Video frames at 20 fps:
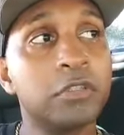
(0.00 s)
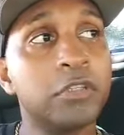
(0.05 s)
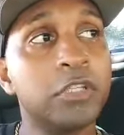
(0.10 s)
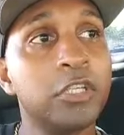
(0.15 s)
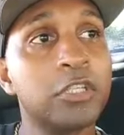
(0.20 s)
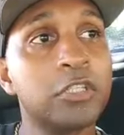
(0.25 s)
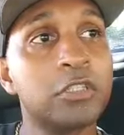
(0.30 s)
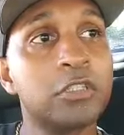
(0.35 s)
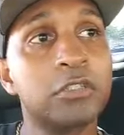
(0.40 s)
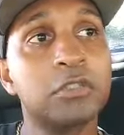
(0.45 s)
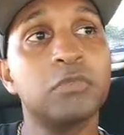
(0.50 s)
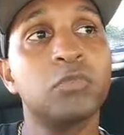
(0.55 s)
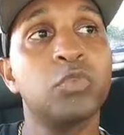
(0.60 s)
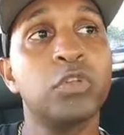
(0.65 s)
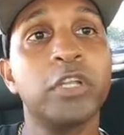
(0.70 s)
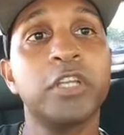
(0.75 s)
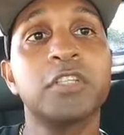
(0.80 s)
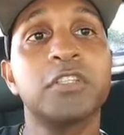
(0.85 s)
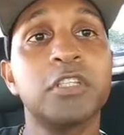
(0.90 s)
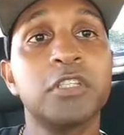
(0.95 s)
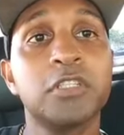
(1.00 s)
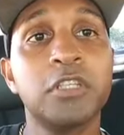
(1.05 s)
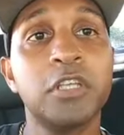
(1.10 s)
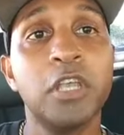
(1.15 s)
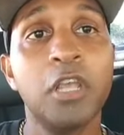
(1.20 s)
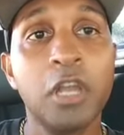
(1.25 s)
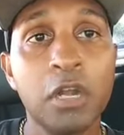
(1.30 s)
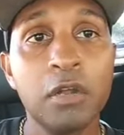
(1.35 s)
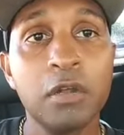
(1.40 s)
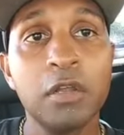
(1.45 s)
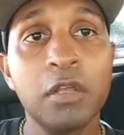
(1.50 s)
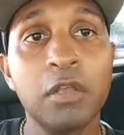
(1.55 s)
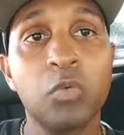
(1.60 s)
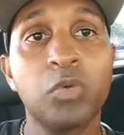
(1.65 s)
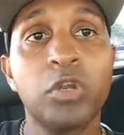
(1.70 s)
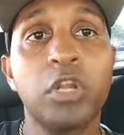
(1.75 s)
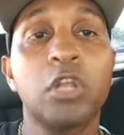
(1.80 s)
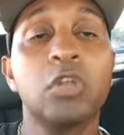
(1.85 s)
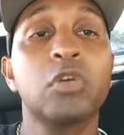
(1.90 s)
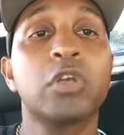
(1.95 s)
this will exist here.
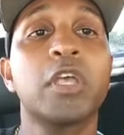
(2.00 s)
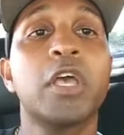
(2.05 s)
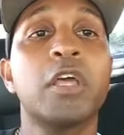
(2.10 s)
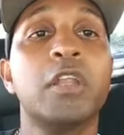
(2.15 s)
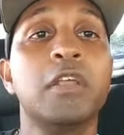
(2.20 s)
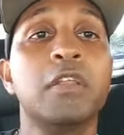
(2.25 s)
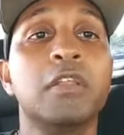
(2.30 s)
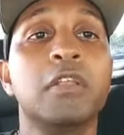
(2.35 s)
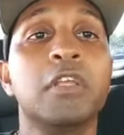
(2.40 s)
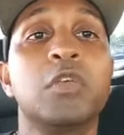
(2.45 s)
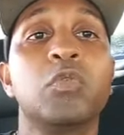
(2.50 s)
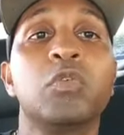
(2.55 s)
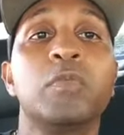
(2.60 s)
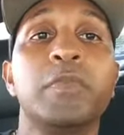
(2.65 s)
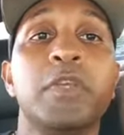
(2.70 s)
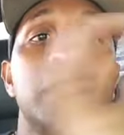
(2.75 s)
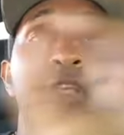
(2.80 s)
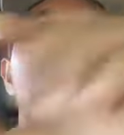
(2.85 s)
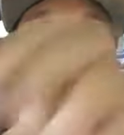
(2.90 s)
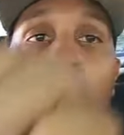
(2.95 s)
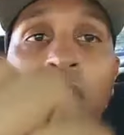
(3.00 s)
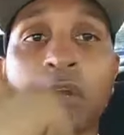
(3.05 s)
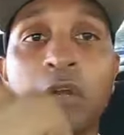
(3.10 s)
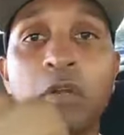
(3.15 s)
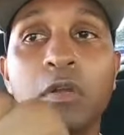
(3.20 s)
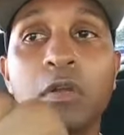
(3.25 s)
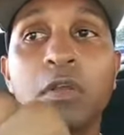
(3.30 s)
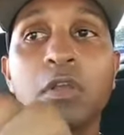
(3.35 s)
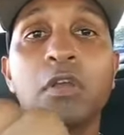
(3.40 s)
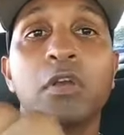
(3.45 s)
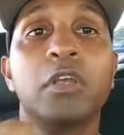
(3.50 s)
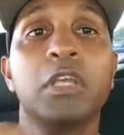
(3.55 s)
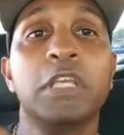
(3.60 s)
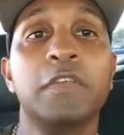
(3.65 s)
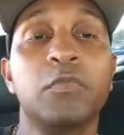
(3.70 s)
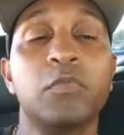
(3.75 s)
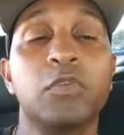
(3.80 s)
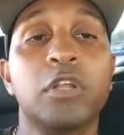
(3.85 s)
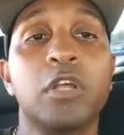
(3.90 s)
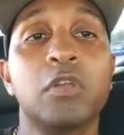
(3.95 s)
When I look at it, it will be here
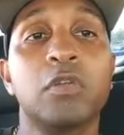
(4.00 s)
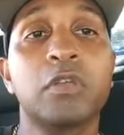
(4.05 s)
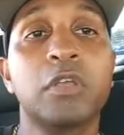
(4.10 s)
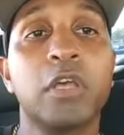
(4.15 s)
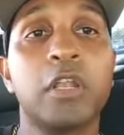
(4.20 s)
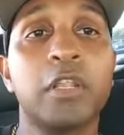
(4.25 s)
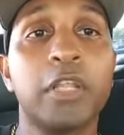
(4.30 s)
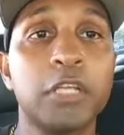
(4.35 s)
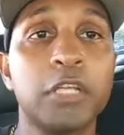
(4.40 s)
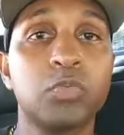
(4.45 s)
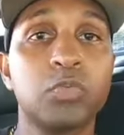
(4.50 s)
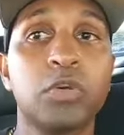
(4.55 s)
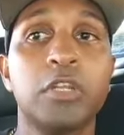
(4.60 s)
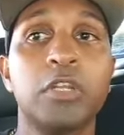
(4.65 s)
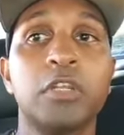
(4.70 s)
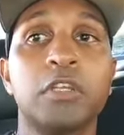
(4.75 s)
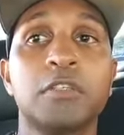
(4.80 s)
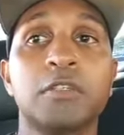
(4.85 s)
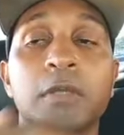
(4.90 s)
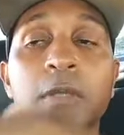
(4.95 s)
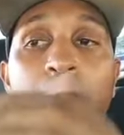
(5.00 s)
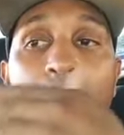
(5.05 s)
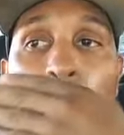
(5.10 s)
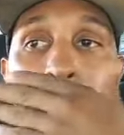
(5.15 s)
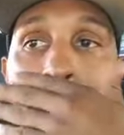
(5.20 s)
even when I look at it. That's what it is.